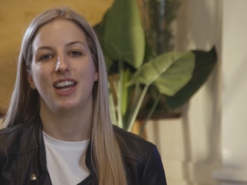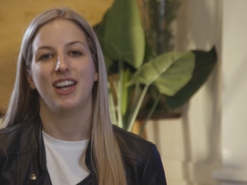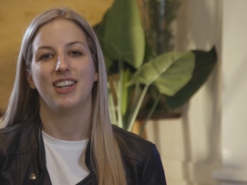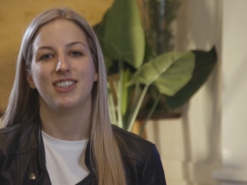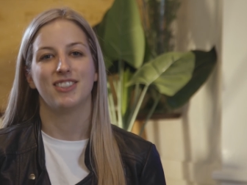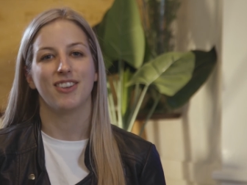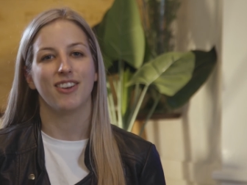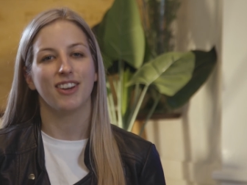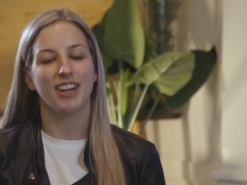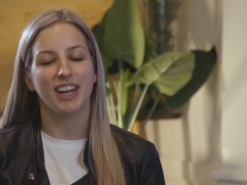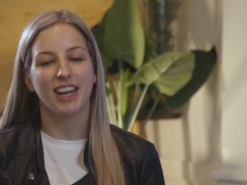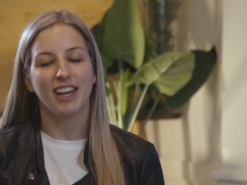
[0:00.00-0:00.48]

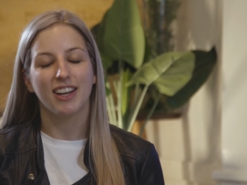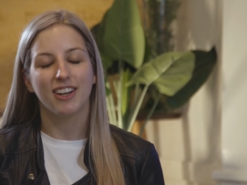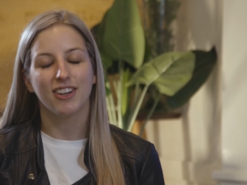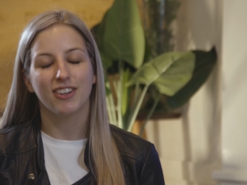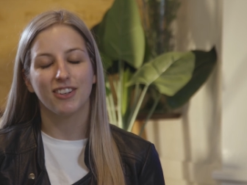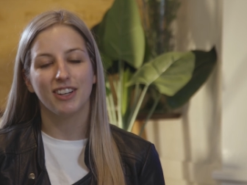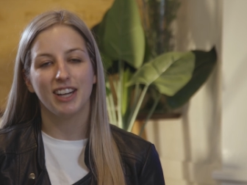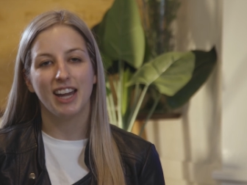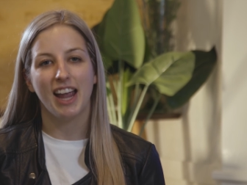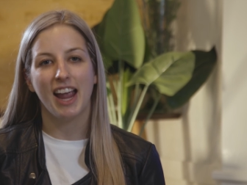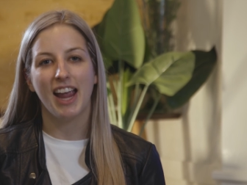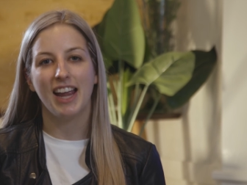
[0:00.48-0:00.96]
So get
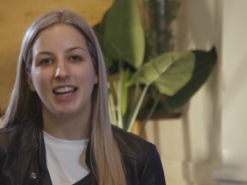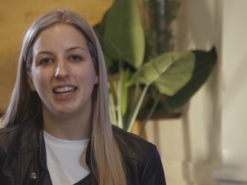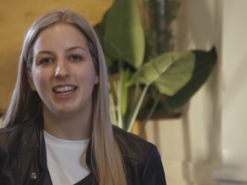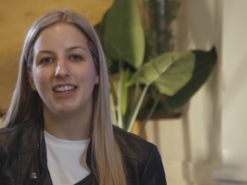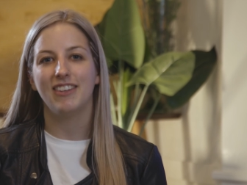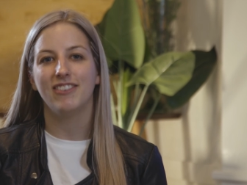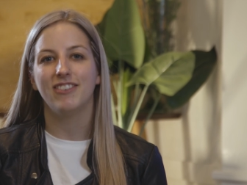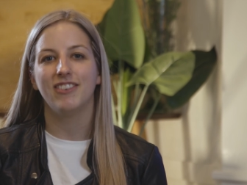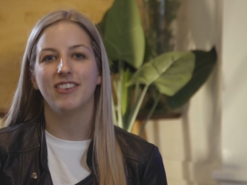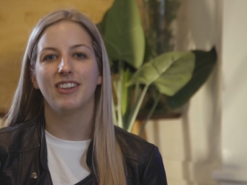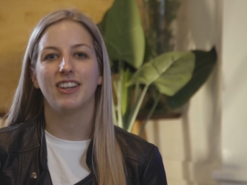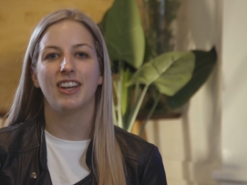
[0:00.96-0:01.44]

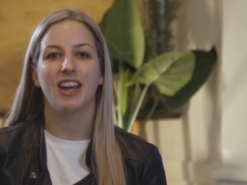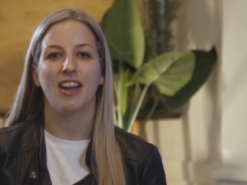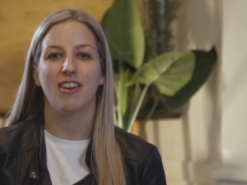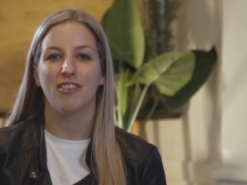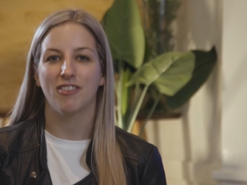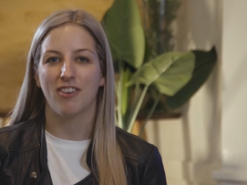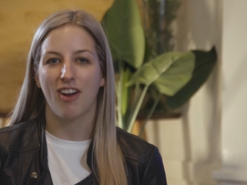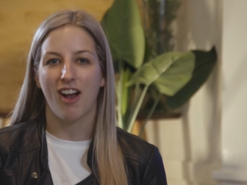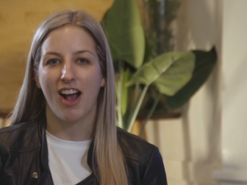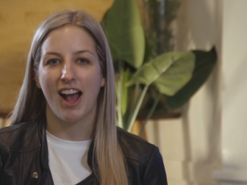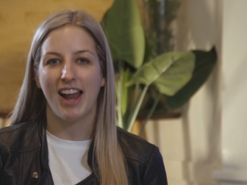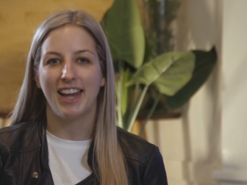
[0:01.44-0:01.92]
creative, get
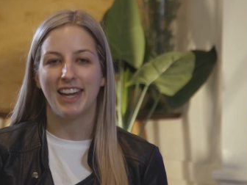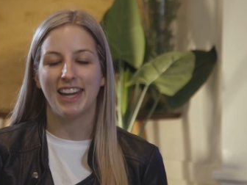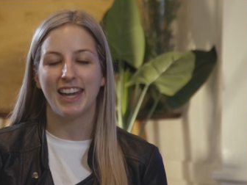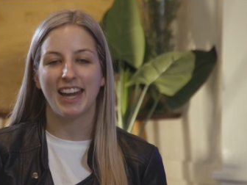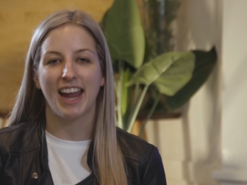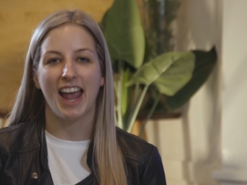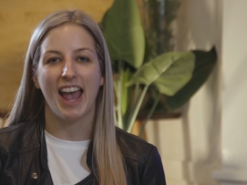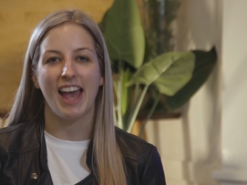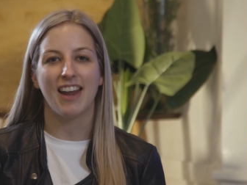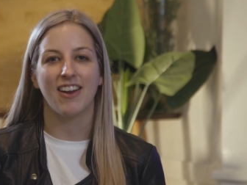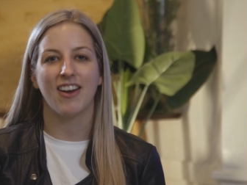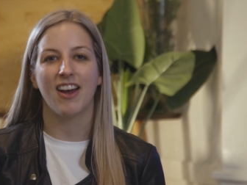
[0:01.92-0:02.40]

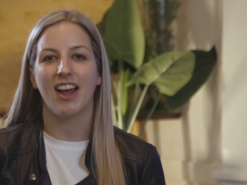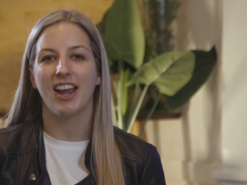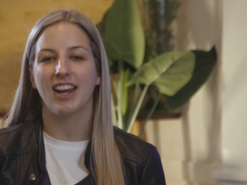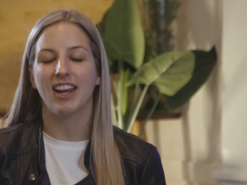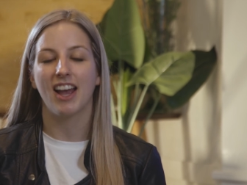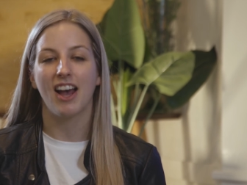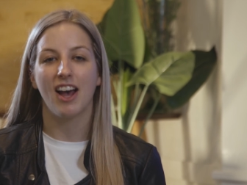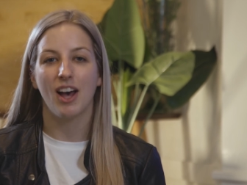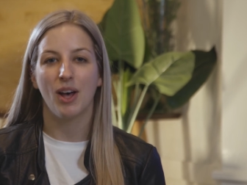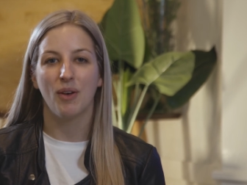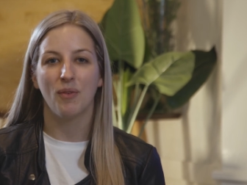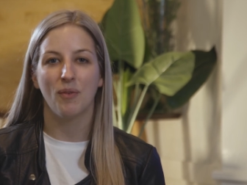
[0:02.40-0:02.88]
writing, and I
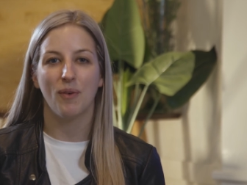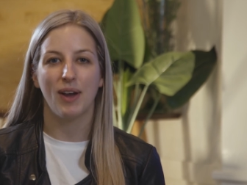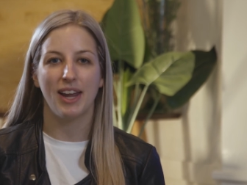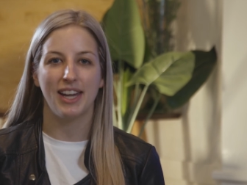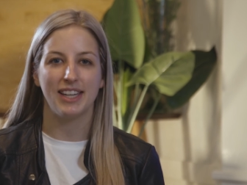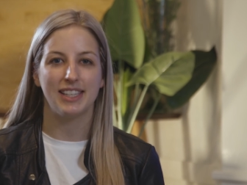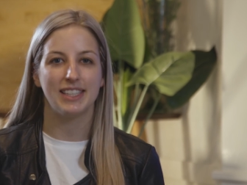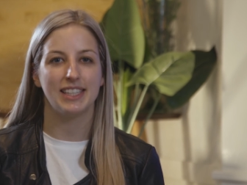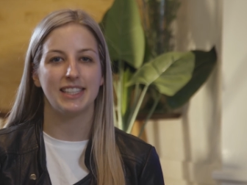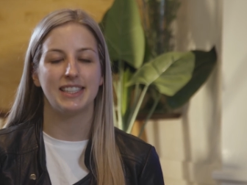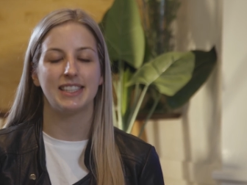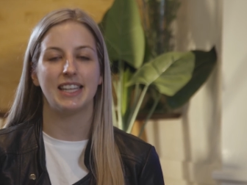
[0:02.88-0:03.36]
can't
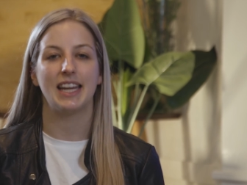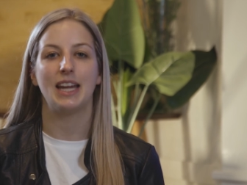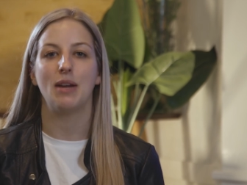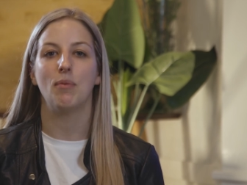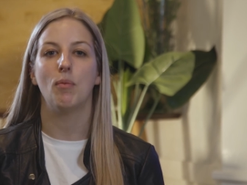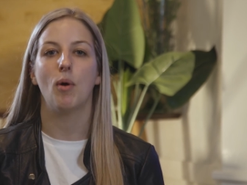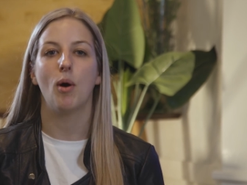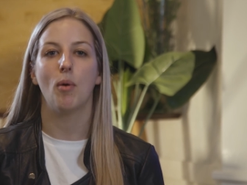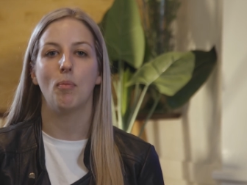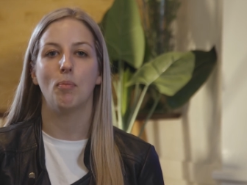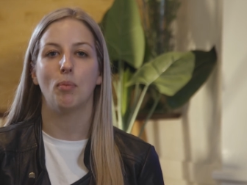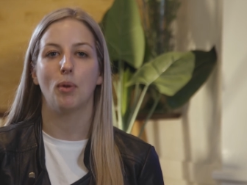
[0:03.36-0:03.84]
wait to see
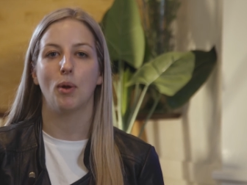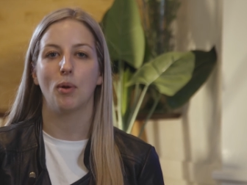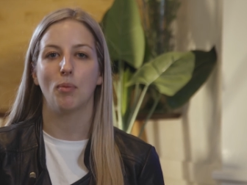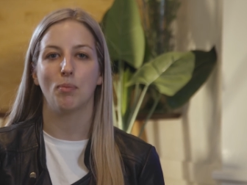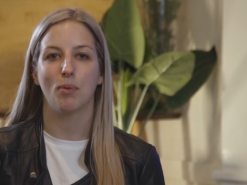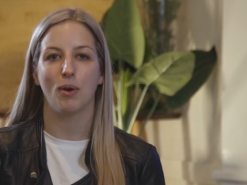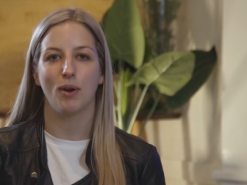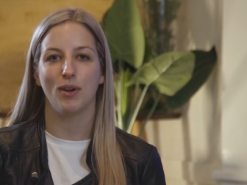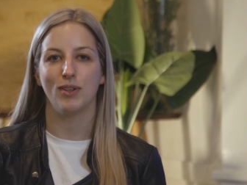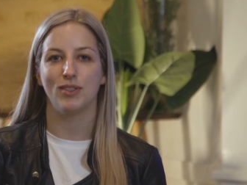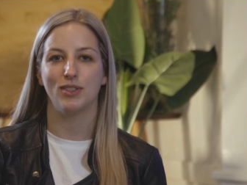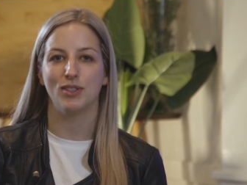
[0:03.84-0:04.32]
what blog
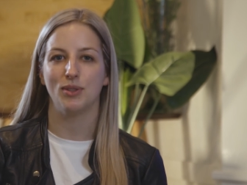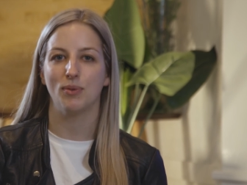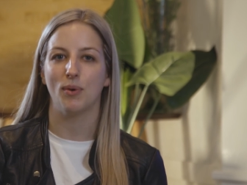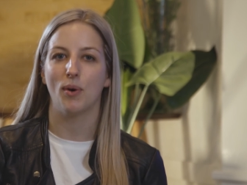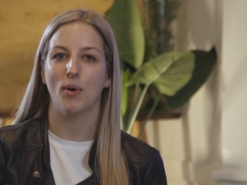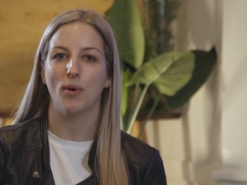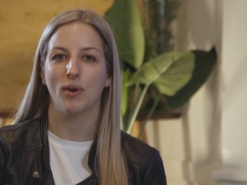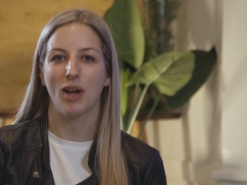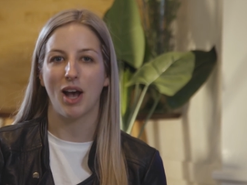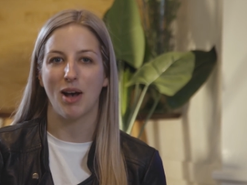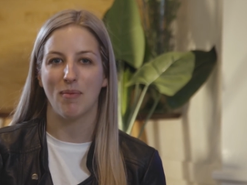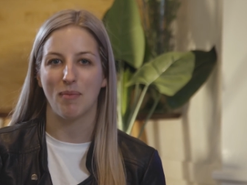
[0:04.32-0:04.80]
posts you
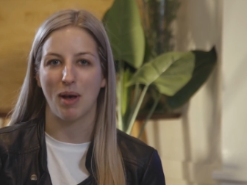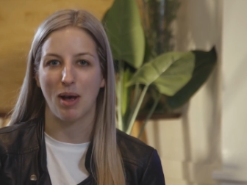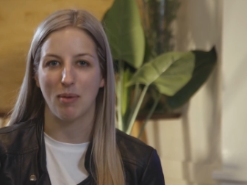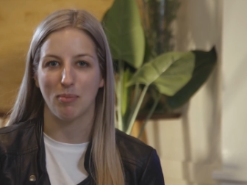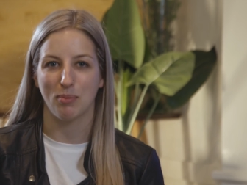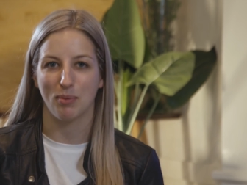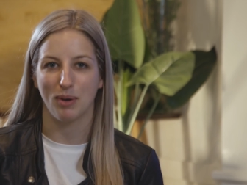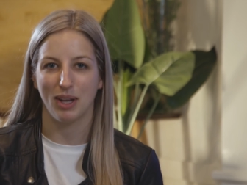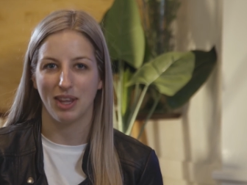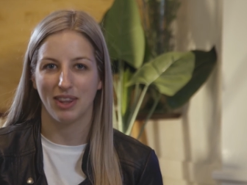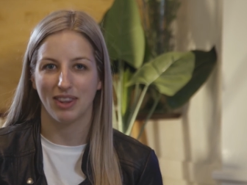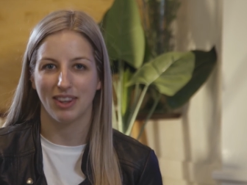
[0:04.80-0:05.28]
all come
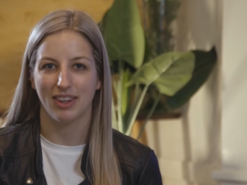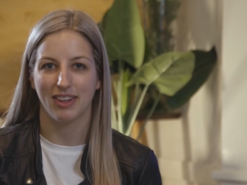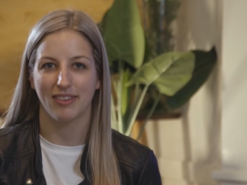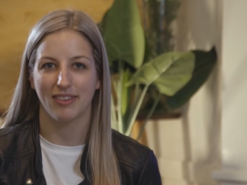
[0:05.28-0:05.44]
up with.